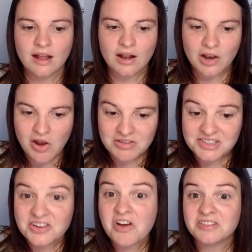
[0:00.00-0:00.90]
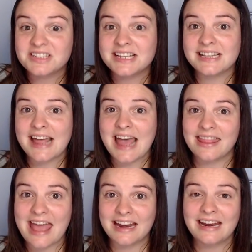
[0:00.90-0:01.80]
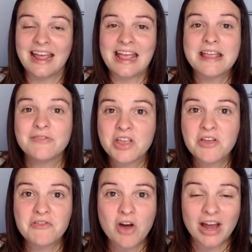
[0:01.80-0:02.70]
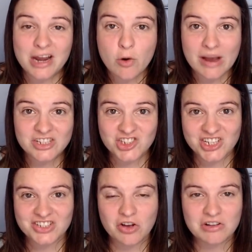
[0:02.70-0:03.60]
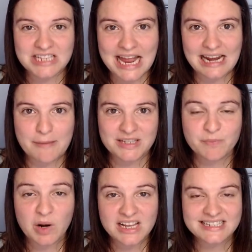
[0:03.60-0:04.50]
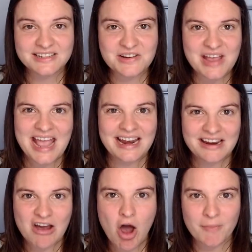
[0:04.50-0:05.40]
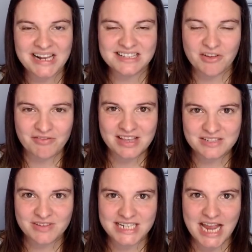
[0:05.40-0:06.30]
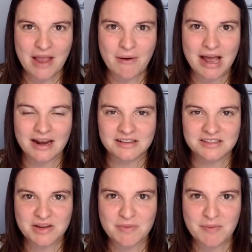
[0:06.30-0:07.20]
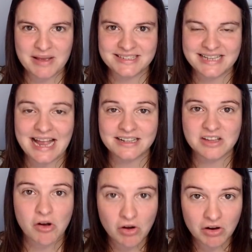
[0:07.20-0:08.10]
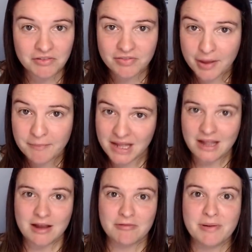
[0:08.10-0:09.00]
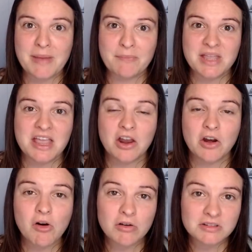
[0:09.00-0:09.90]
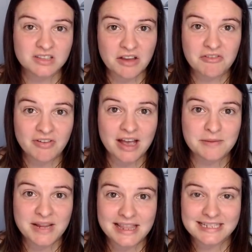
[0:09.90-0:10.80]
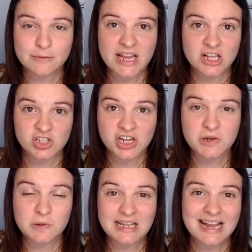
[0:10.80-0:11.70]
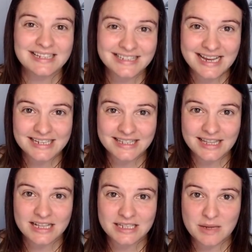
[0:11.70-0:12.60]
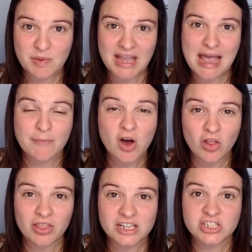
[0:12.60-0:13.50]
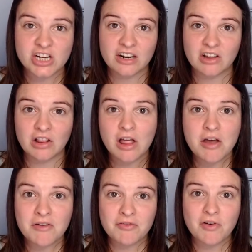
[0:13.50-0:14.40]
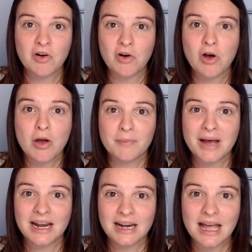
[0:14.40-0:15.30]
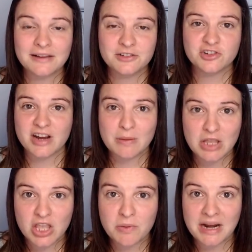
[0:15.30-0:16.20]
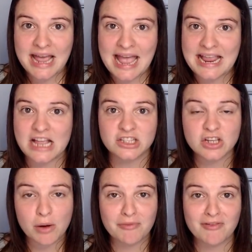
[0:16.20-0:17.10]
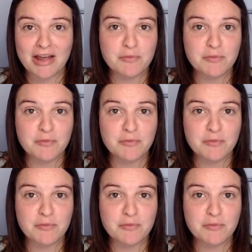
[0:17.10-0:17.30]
Lots to consider there then. If you've got any questions or dilemmas, please do get in the comments of this video and I'll do my best to answer all of them. Remember, you can also find me this week, Tuesday, 6:30 PM on this channel for my live stream Q&A and top 5